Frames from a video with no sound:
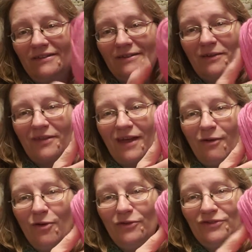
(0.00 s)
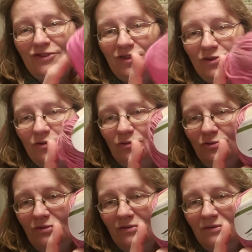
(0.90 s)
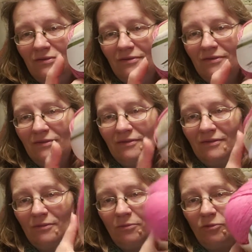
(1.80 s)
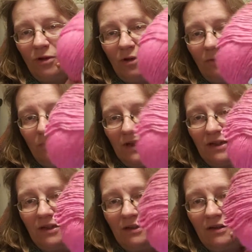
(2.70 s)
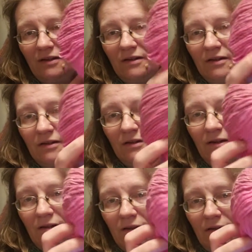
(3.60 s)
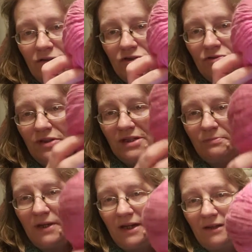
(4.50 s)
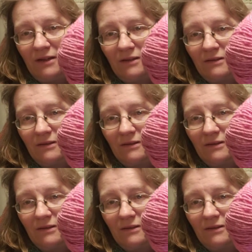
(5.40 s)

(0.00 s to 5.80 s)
So those 2 will be Judy's pick.